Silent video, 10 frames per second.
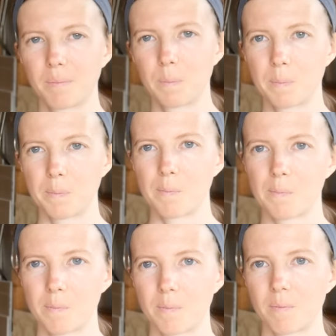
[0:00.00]

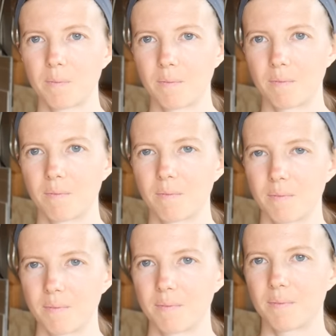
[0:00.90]

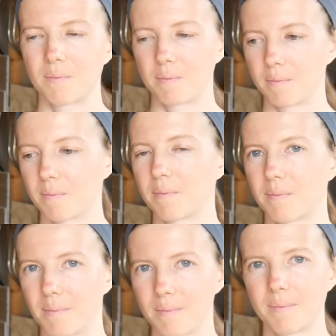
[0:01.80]

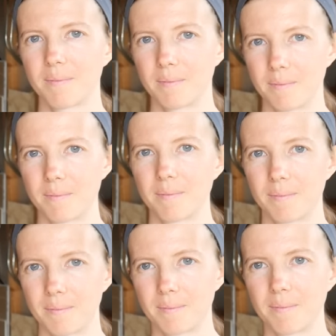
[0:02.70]

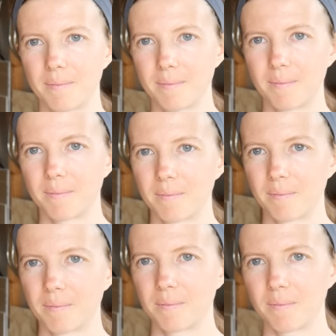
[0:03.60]

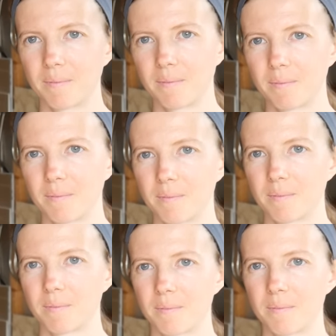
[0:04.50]

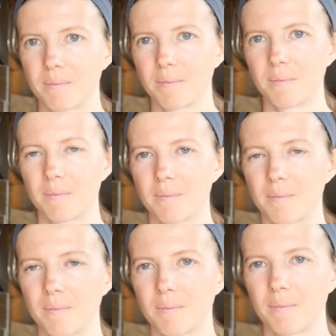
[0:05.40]

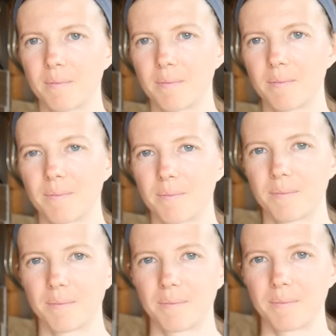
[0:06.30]

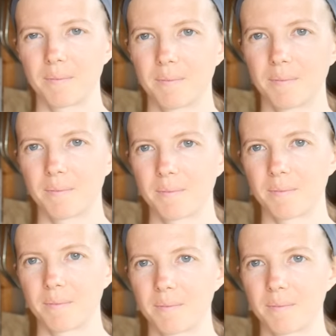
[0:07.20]
The person shown says nothing.